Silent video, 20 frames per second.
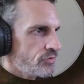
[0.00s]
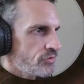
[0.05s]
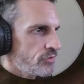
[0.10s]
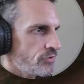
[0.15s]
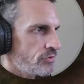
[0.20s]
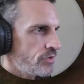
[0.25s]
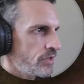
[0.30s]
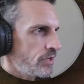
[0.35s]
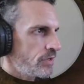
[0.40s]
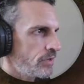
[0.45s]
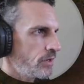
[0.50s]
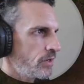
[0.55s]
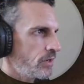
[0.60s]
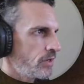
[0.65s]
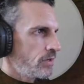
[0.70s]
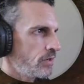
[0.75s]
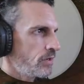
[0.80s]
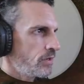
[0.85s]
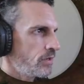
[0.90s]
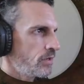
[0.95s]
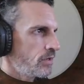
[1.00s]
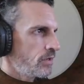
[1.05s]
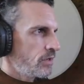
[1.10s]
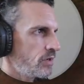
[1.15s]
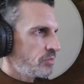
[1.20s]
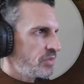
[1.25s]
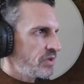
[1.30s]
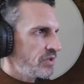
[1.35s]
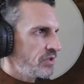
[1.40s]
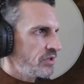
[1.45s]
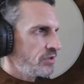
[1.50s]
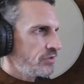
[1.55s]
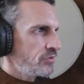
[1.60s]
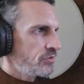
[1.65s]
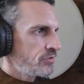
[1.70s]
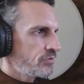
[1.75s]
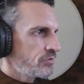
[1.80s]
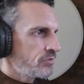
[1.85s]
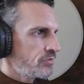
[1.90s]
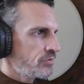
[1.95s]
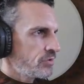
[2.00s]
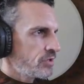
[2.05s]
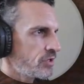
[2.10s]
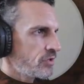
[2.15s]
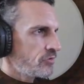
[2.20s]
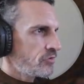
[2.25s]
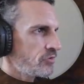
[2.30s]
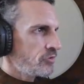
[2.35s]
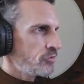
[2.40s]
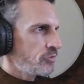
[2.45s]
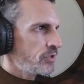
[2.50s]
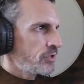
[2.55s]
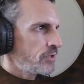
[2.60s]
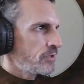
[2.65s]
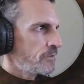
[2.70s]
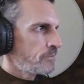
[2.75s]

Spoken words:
to their abilities as a unit.